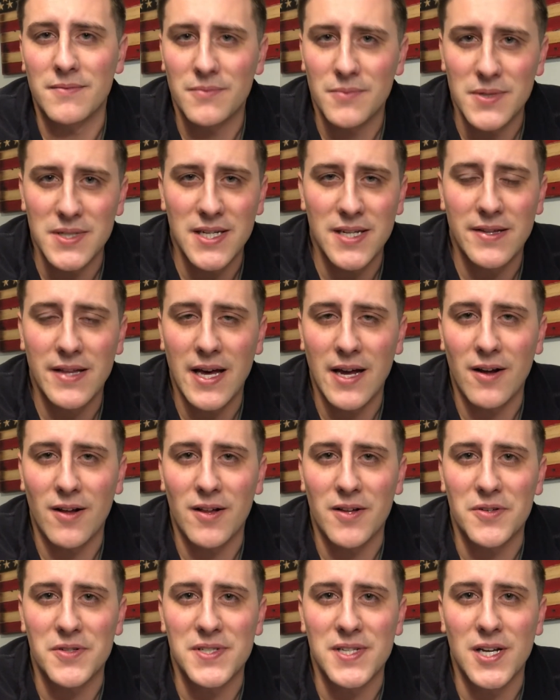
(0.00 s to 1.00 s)
We did that all
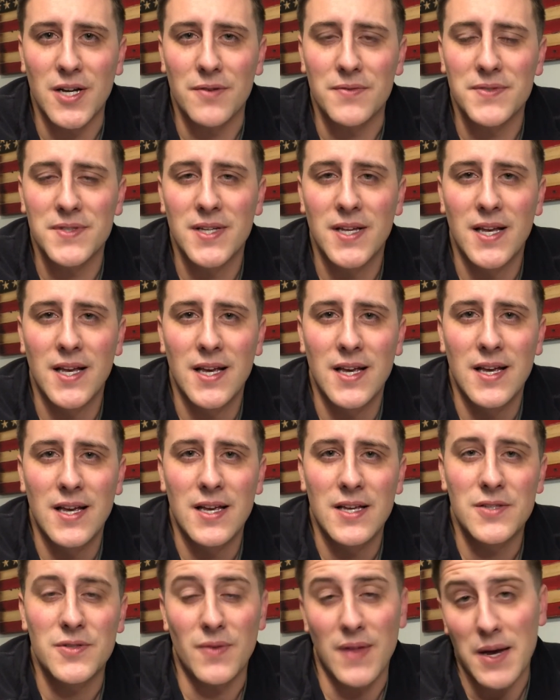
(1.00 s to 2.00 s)
ourselves.
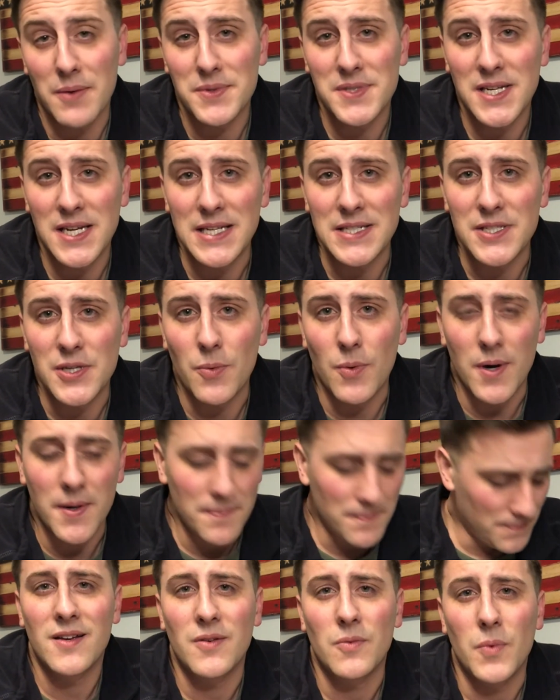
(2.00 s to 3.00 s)
So that was an easy one.
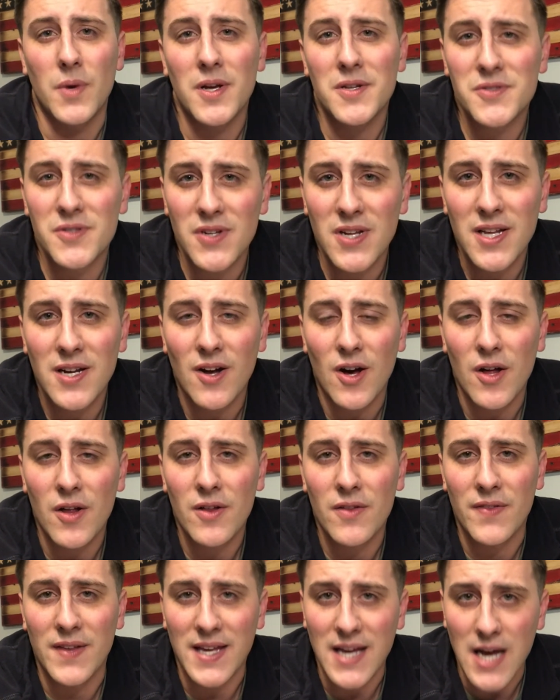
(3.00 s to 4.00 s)
We also did all
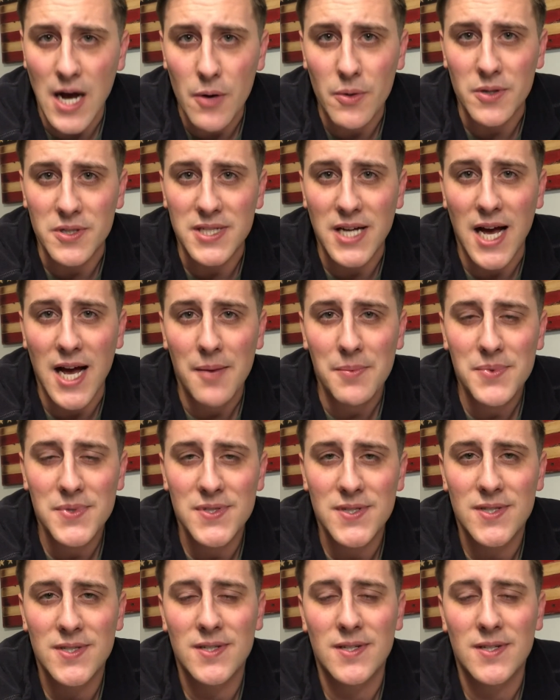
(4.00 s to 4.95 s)
of the countertops.